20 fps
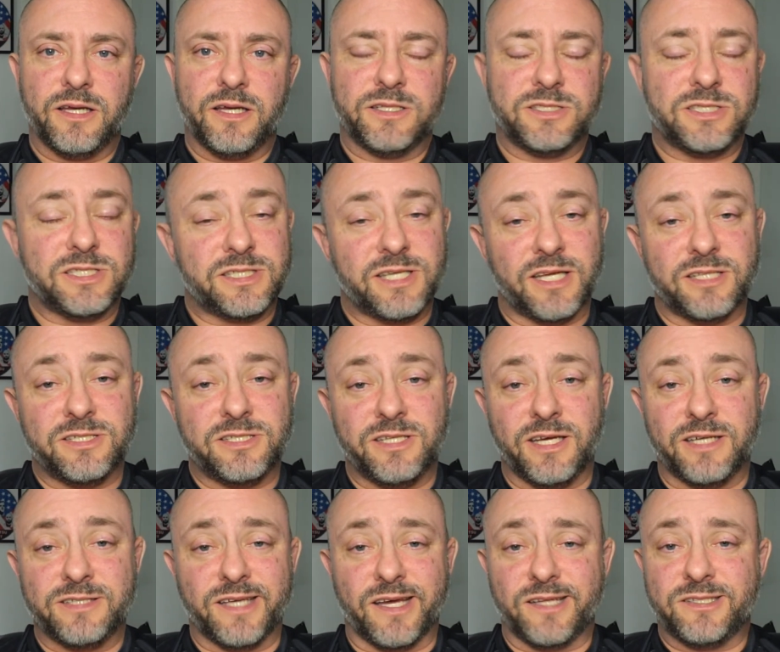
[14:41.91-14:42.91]
And she said she
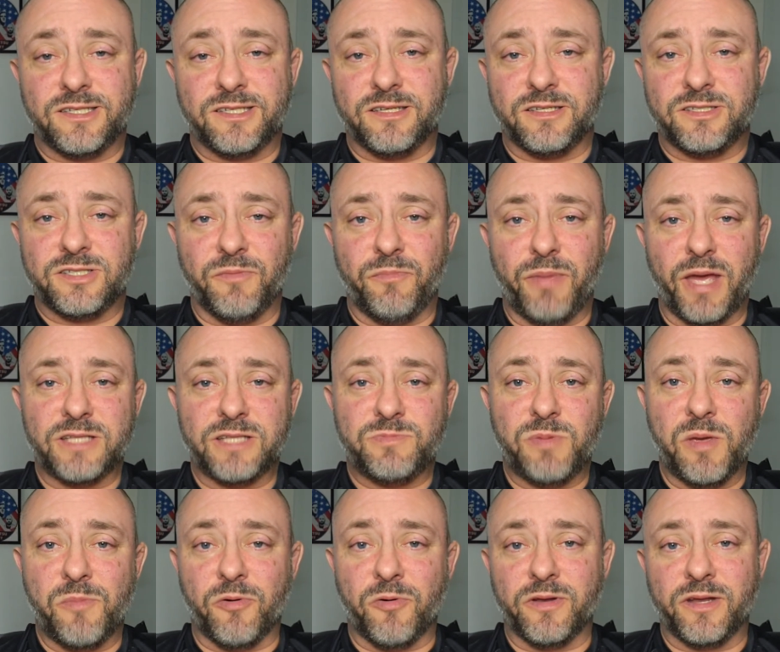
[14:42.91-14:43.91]
does that. She baits
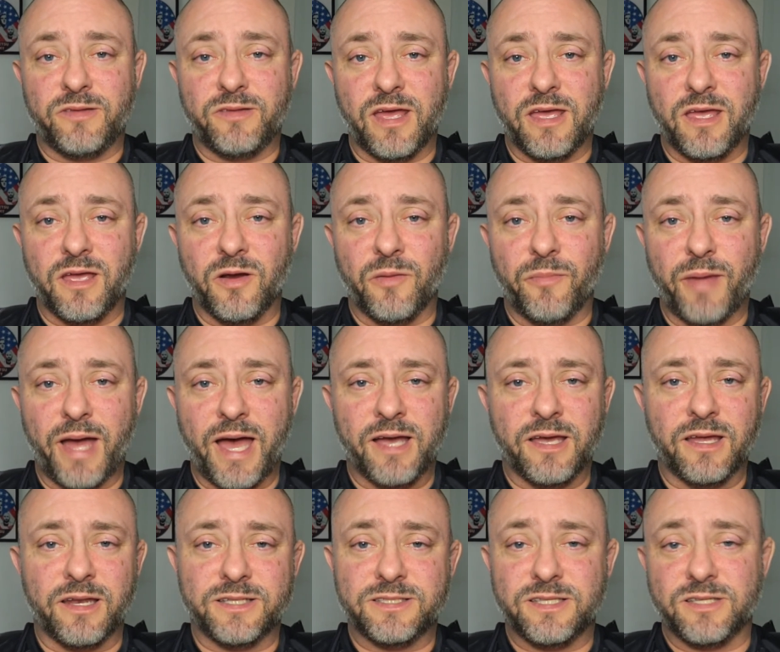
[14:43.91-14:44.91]
people into taking her
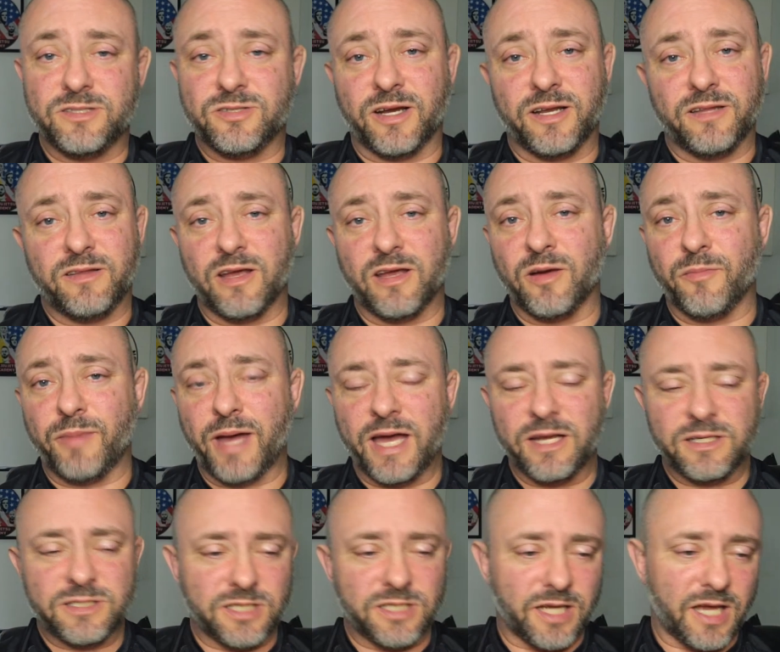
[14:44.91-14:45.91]
back, and as they try to take her
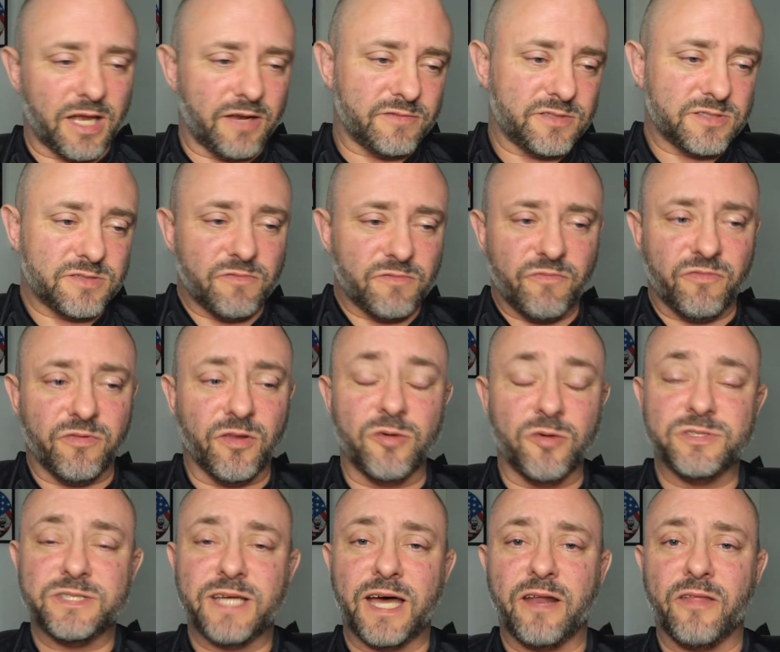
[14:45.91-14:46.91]
back, she kind of just
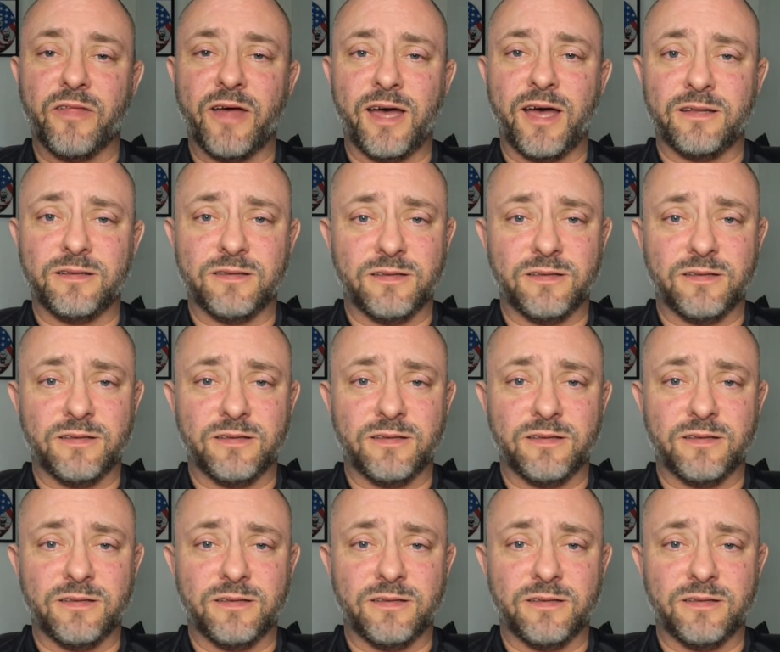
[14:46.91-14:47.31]
flows out of that,